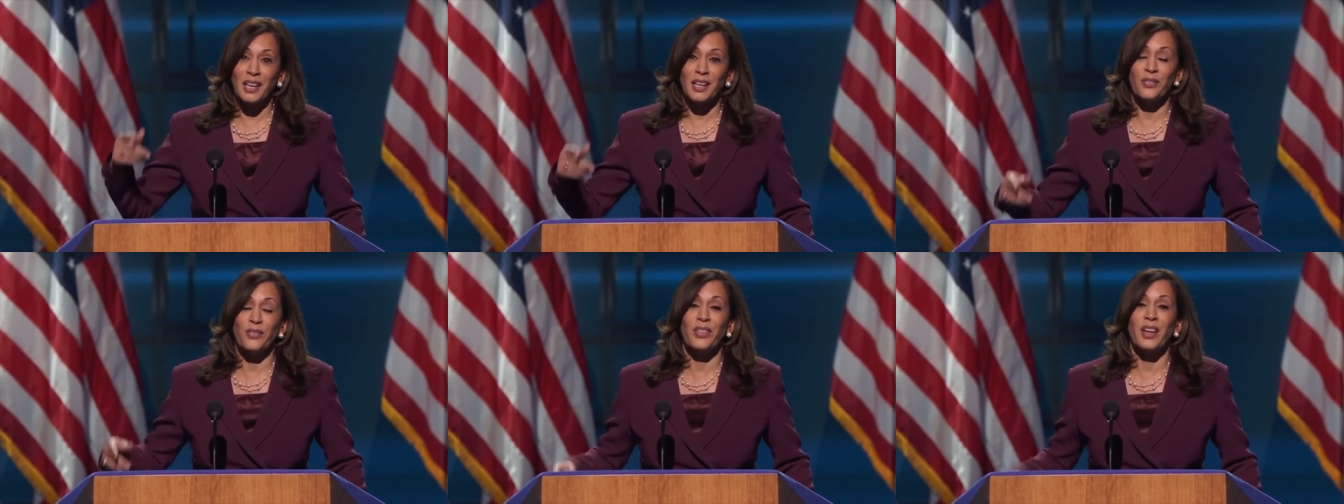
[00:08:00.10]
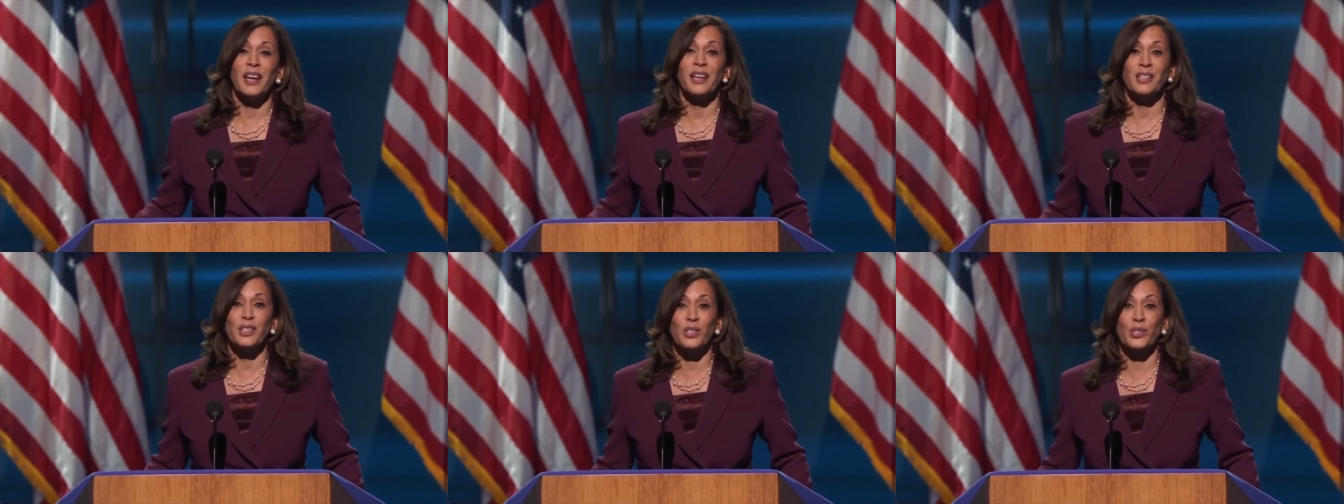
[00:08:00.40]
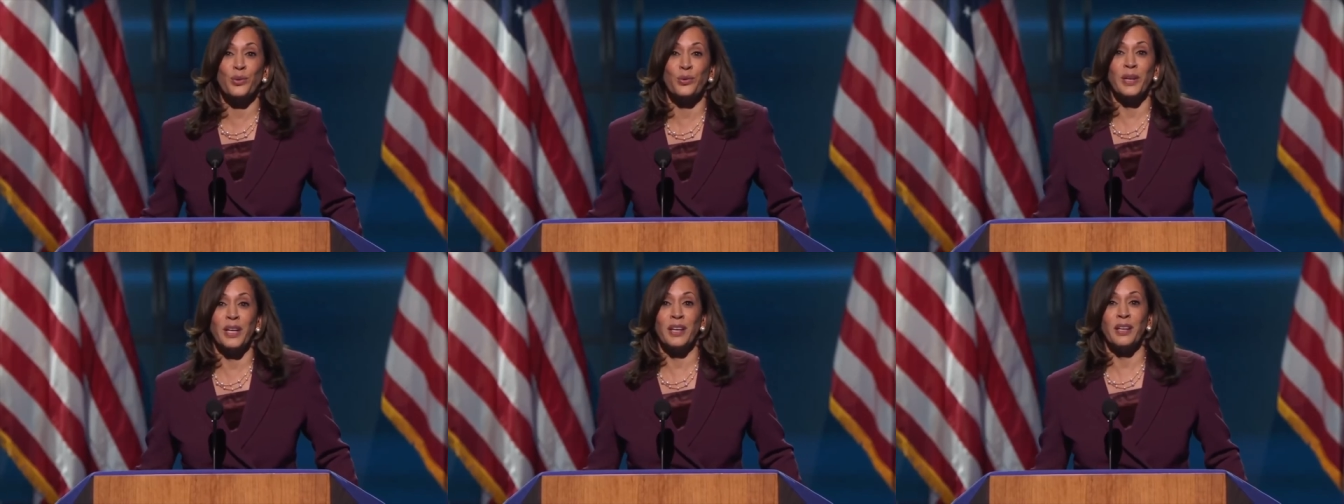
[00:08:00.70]
of that
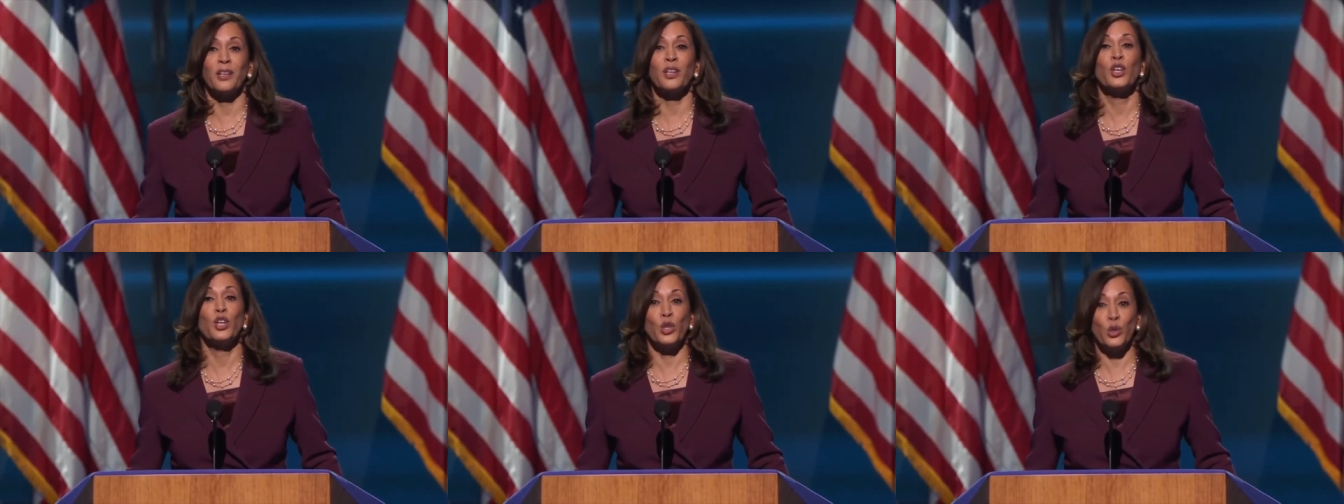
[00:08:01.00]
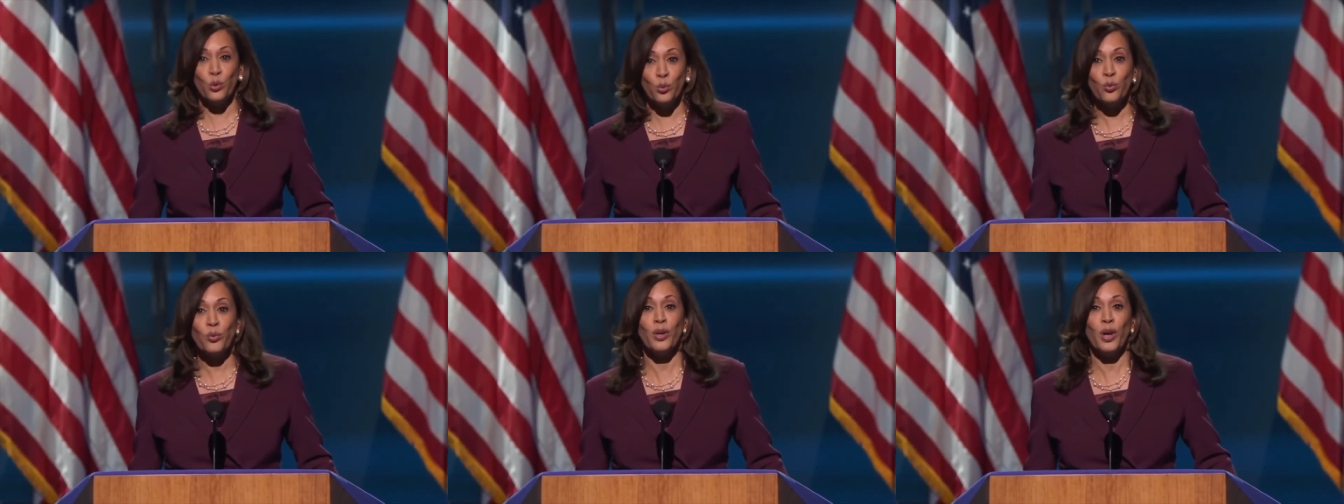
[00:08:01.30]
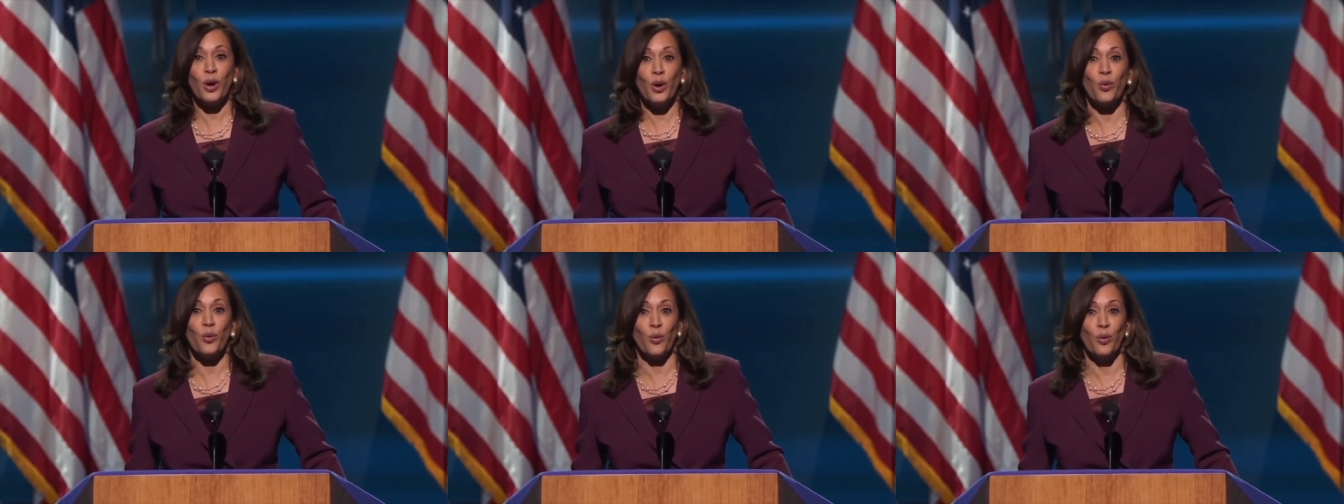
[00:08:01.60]
screen, you
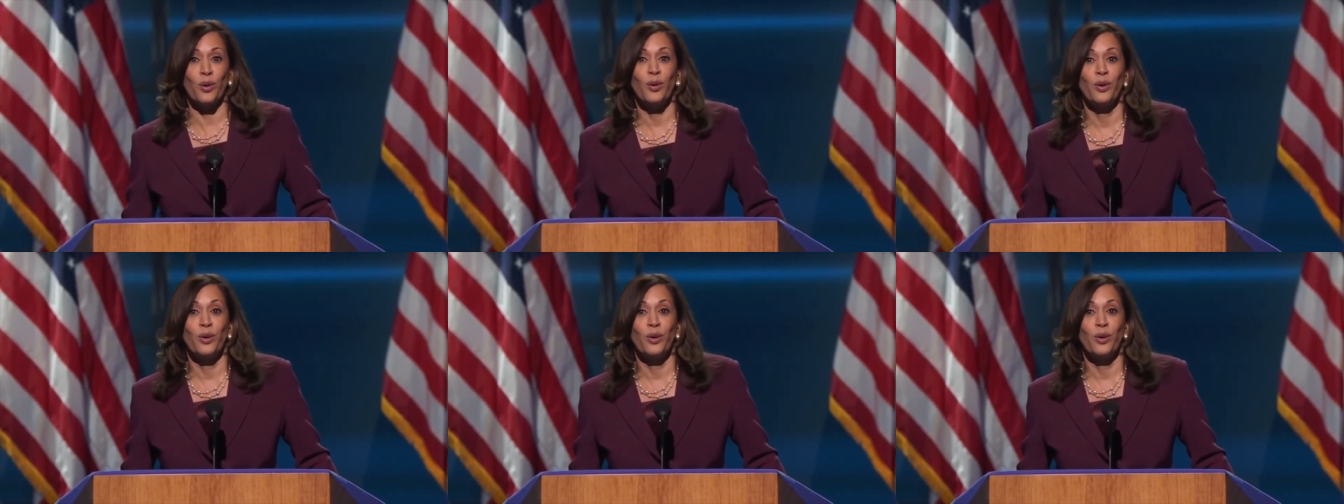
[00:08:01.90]
know